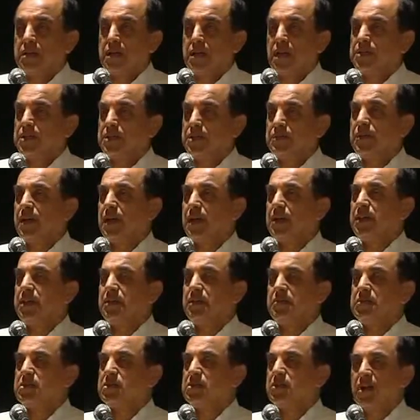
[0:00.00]
Rajiv
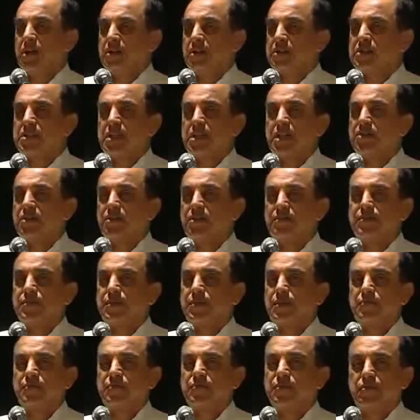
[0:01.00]
Gandhi was not son of
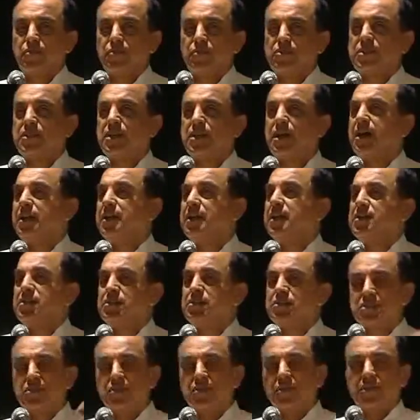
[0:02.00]
some Firoz Khan,
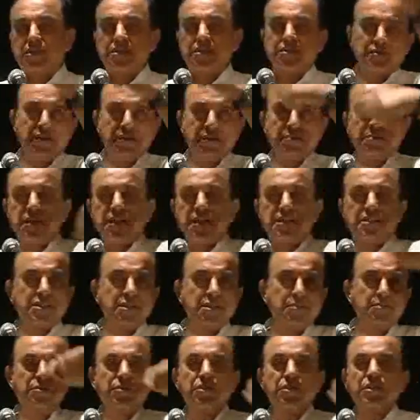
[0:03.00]
as all these
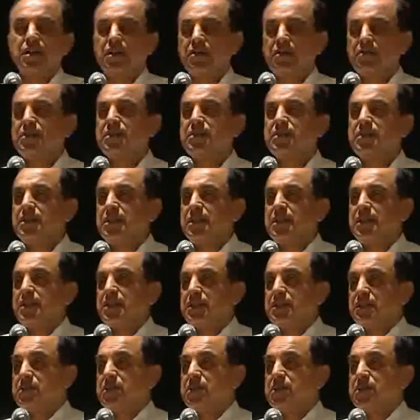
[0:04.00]
websites are putting out.
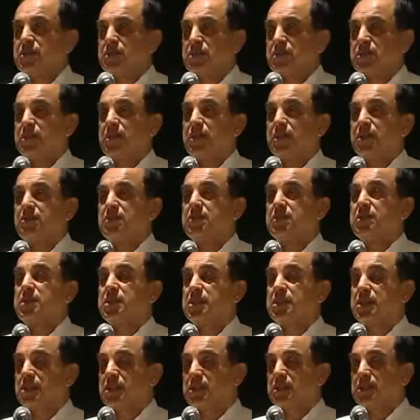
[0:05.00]

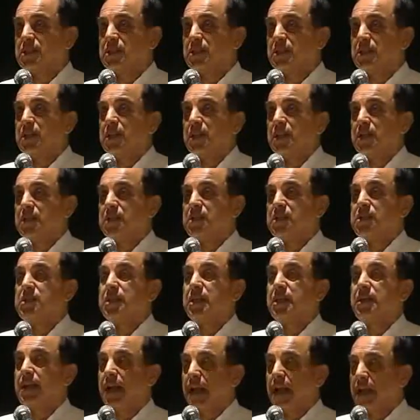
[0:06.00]

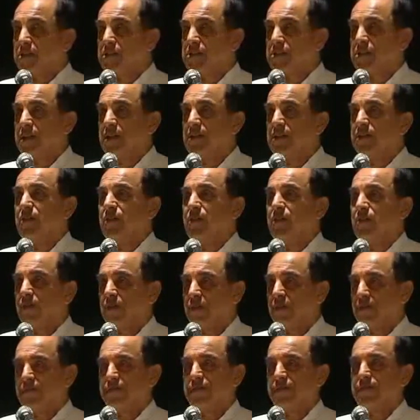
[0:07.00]
He's the grandson
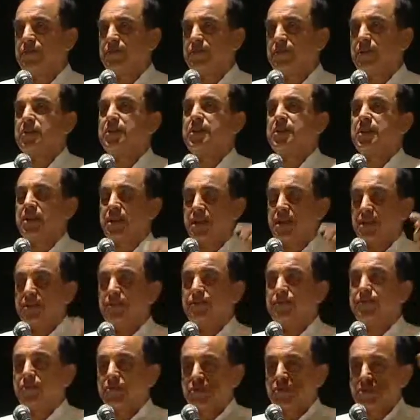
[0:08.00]
of, or
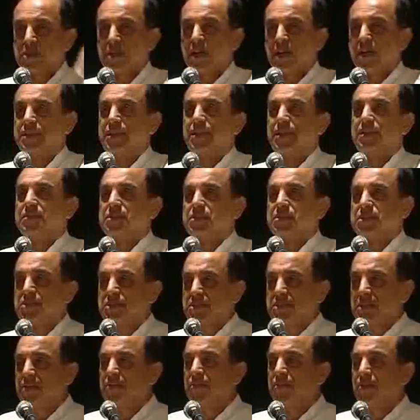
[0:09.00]
rather Firoz Gandhi was
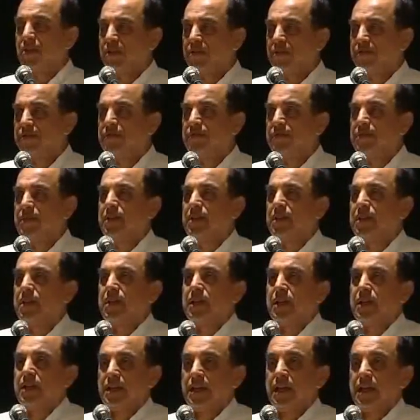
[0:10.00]
the son of
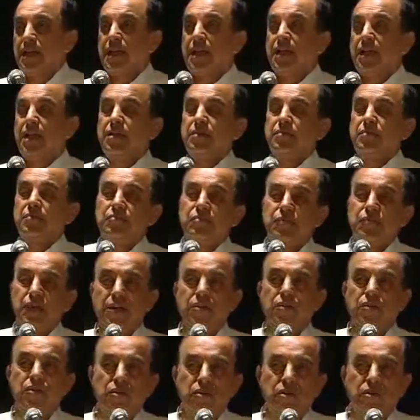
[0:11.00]
a
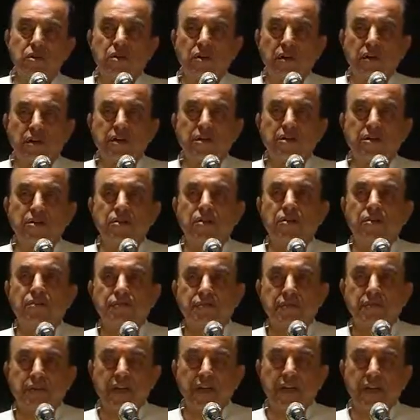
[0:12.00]
well-known lawyer
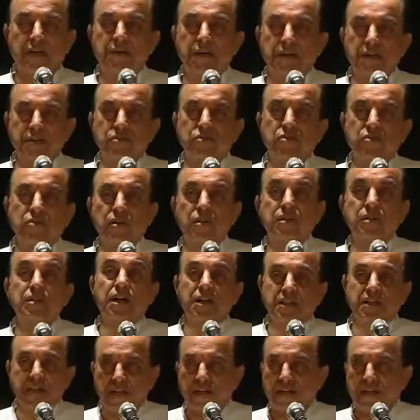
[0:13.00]
of Allahabad called
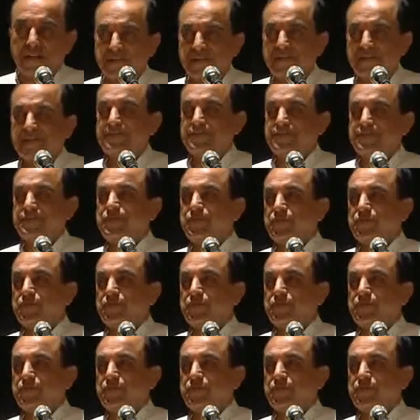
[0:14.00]
Kakkad.